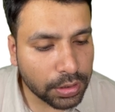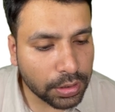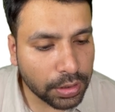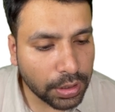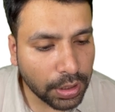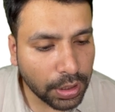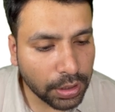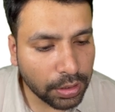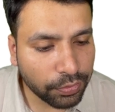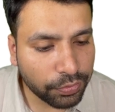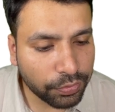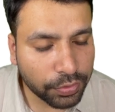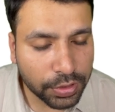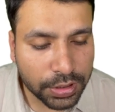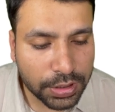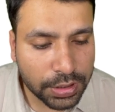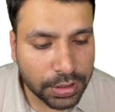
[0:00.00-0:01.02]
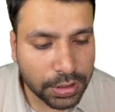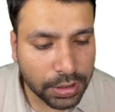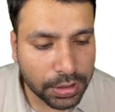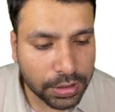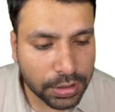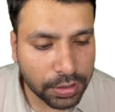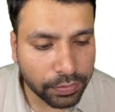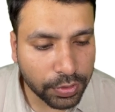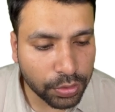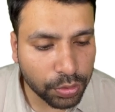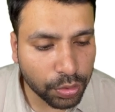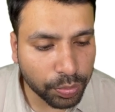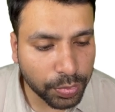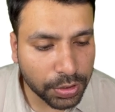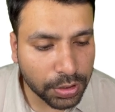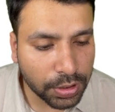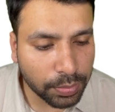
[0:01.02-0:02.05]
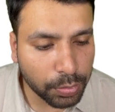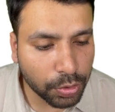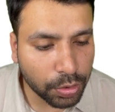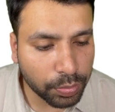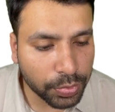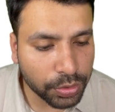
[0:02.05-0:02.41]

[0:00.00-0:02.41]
In the first surgery, when you open the abdomen,